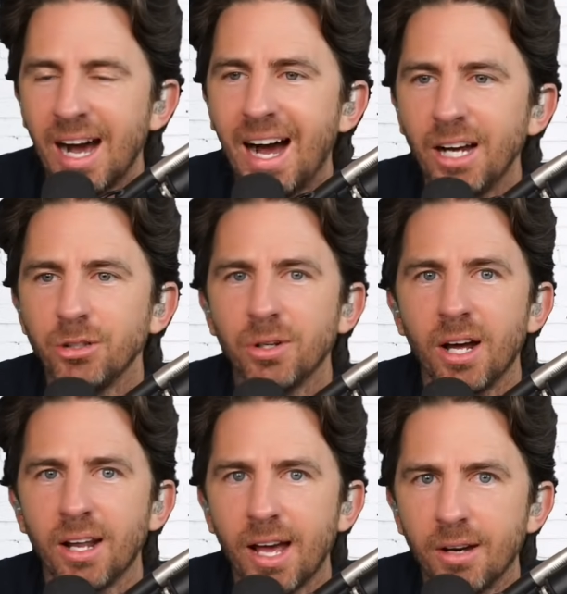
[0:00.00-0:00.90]
I do
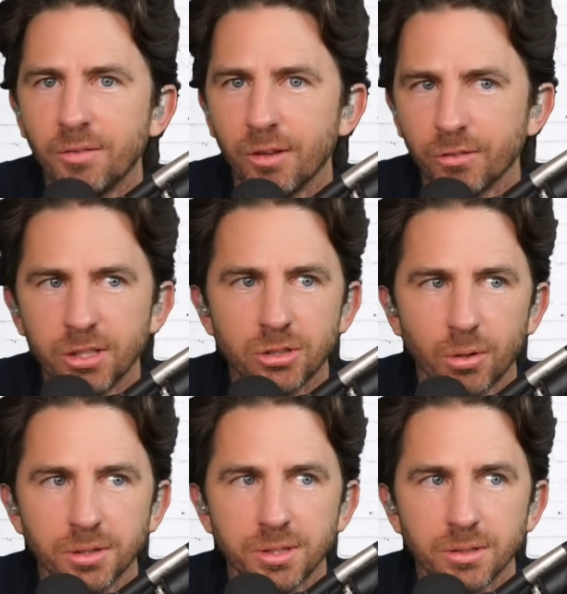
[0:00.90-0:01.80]
not have the
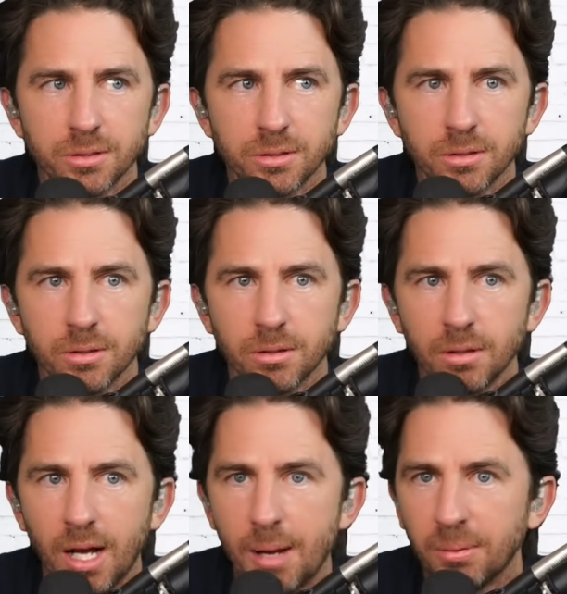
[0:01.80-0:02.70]
resources,
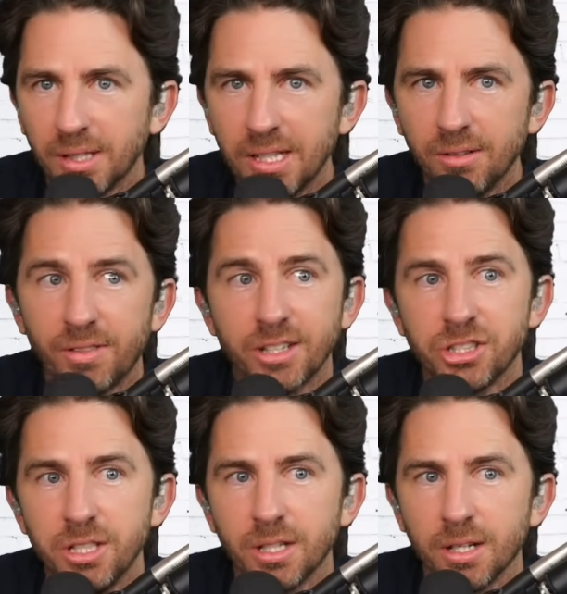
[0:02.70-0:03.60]
I believe, that
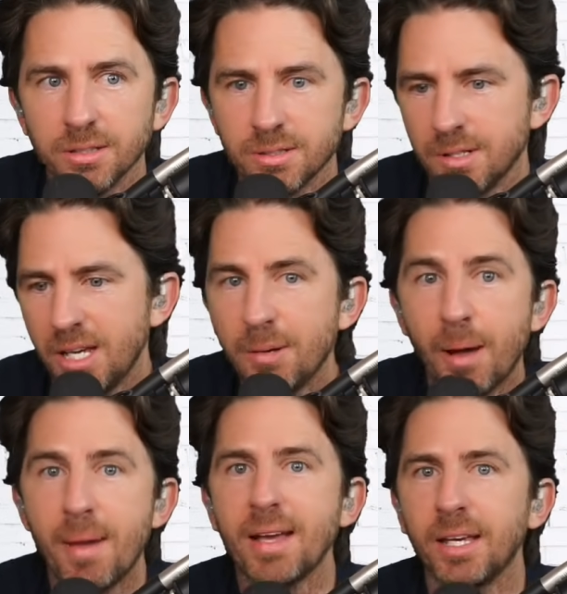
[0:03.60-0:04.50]
she does in my
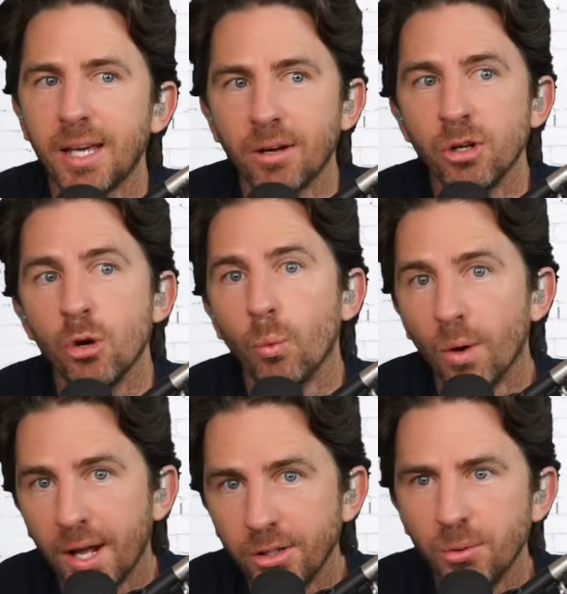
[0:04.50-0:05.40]
bank account.
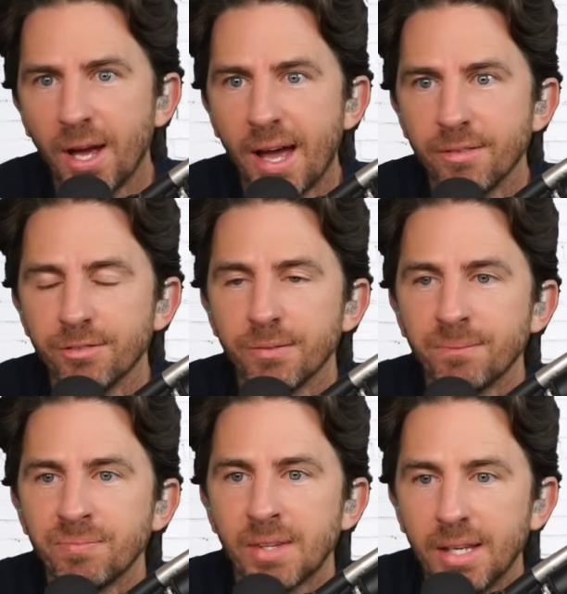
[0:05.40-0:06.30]
What I do have
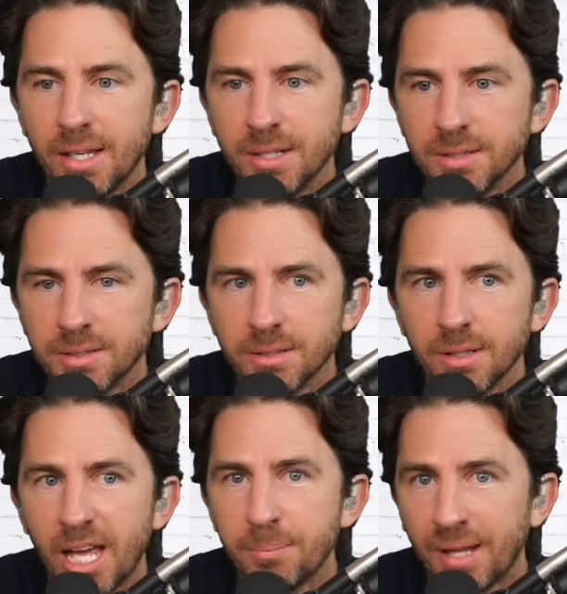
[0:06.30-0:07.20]
is
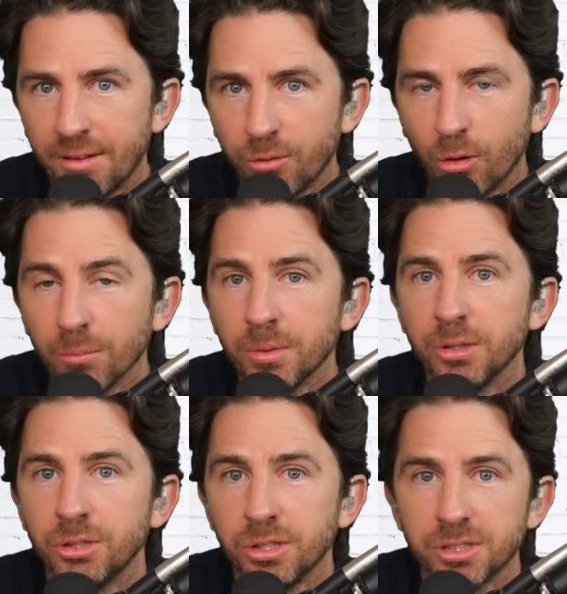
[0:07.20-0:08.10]
a platform
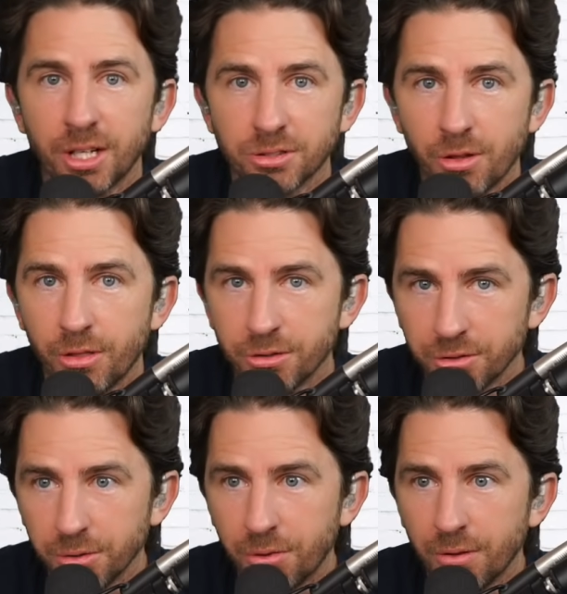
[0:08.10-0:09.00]
to discuss the
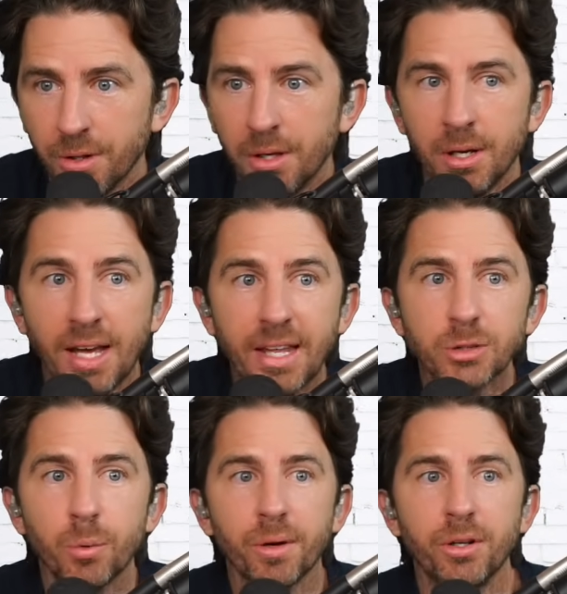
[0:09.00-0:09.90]
truth, and that's
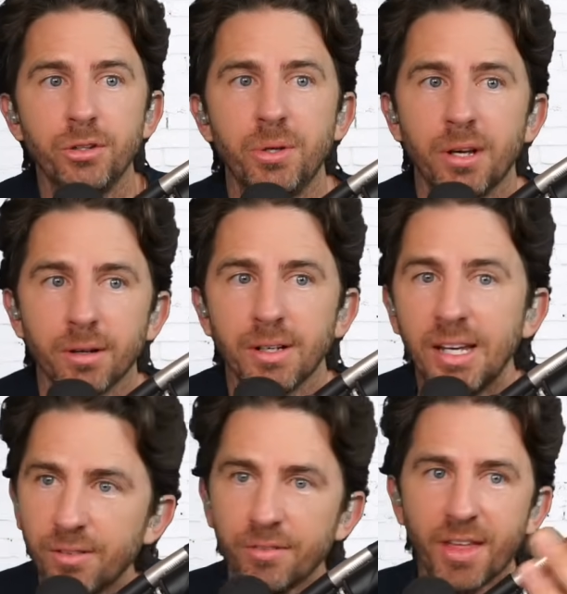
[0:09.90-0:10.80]
what we're going to do here,
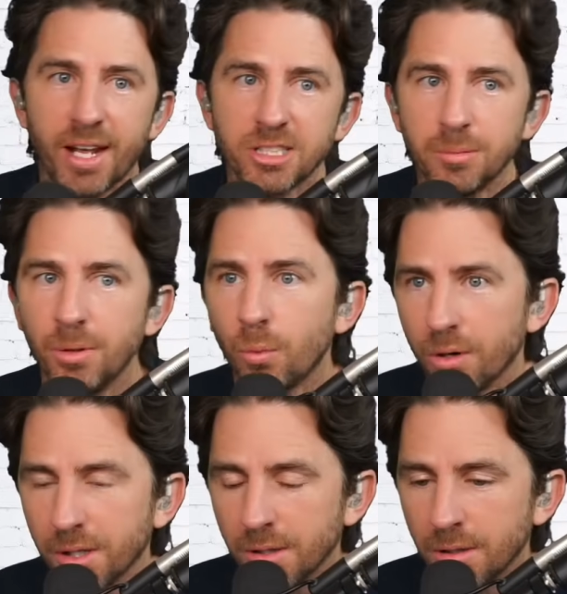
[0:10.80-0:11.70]
even if that has to be
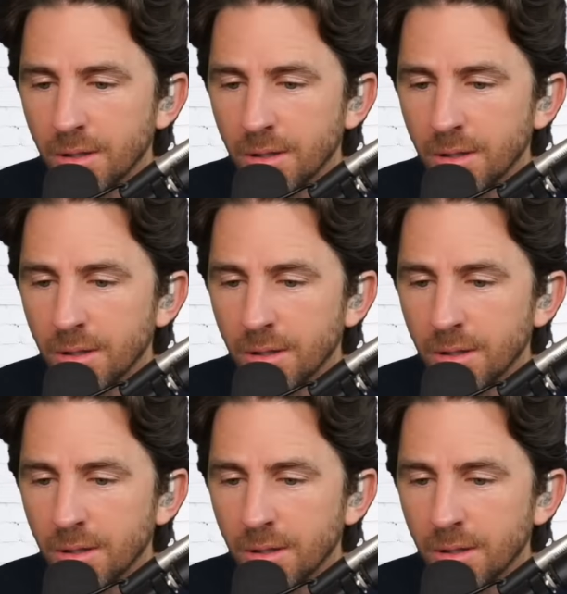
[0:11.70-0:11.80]
wordy.